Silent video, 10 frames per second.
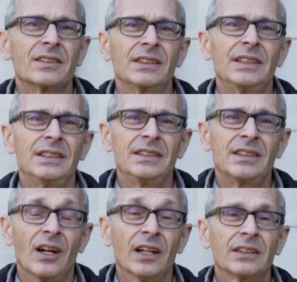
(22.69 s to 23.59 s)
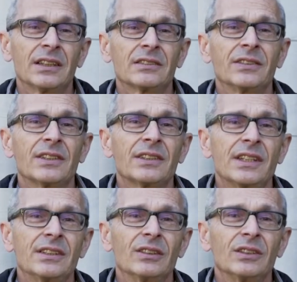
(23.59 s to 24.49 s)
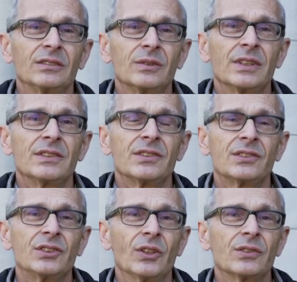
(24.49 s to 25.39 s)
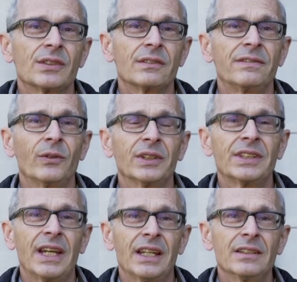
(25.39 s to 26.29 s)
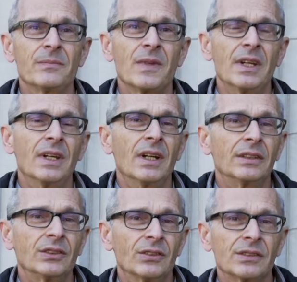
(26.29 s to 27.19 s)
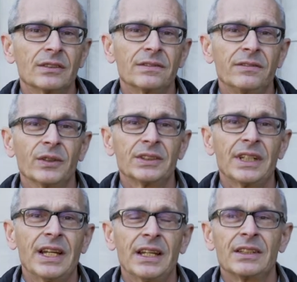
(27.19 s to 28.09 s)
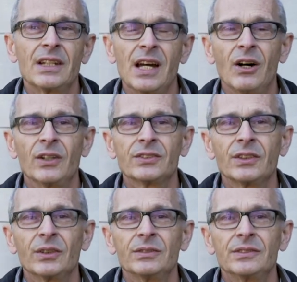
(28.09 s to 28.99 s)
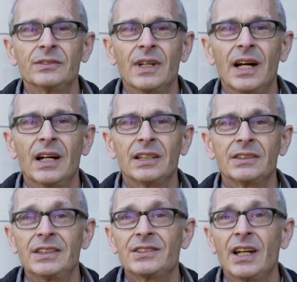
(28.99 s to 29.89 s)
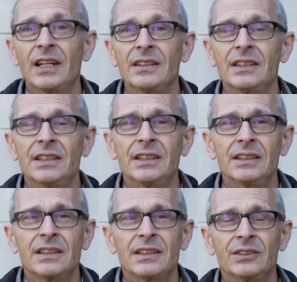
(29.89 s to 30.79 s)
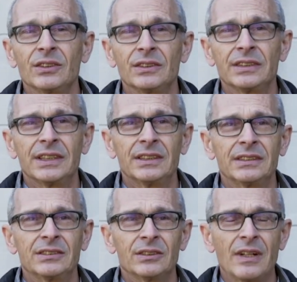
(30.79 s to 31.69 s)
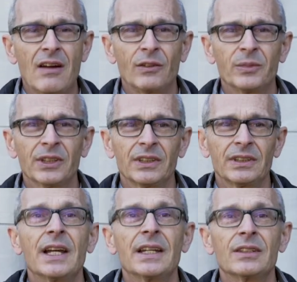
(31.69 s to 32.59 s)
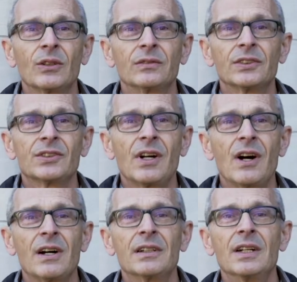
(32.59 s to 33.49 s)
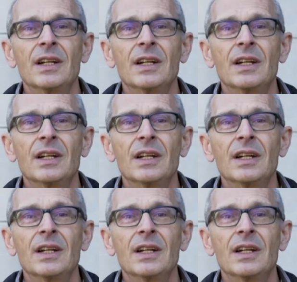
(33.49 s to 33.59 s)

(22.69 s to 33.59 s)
The architect for the cathedral was Joseph Fortan. Joseph Fortan also designed the cathedral in Gravelburg and oversaw